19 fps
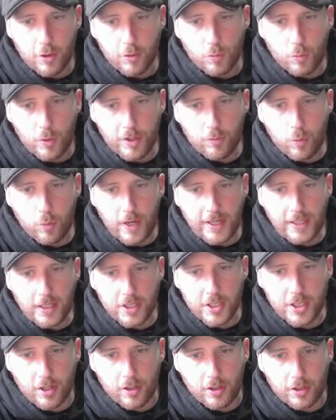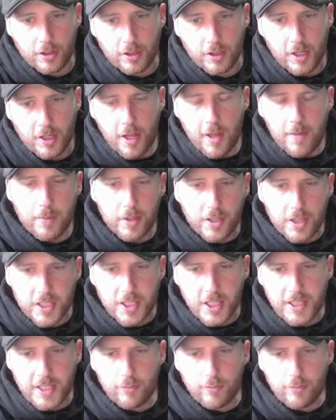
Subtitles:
with wings on, because he